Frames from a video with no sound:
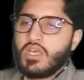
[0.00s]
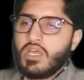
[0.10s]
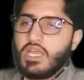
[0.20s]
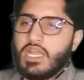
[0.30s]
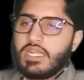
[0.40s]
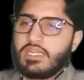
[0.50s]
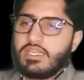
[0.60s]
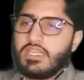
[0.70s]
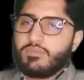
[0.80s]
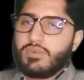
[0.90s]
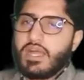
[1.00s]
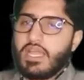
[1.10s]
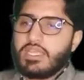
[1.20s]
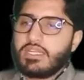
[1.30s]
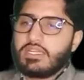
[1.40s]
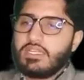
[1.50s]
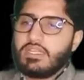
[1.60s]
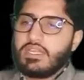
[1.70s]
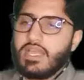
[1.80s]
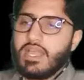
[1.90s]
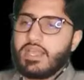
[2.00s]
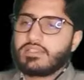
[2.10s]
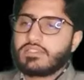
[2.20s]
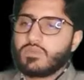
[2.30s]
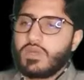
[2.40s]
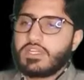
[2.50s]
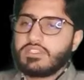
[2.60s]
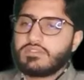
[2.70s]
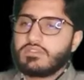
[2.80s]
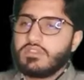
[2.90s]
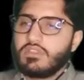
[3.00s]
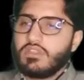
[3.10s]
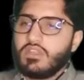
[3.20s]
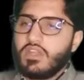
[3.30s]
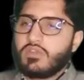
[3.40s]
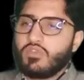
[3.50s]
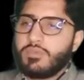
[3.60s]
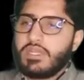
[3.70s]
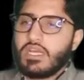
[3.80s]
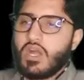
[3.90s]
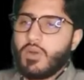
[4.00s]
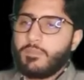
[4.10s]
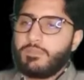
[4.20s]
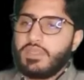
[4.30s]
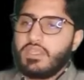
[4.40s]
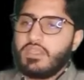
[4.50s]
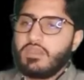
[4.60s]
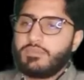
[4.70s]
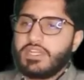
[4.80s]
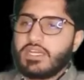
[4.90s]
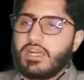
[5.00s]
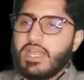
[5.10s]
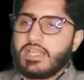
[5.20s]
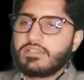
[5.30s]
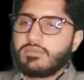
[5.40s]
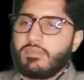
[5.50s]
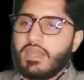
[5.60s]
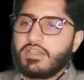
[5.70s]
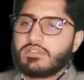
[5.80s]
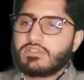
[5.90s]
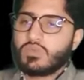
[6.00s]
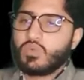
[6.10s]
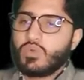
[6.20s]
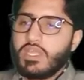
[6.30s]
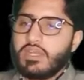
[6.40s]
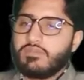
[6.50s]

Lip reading: and d by dx, what is, it would be now b beta x minus 2n.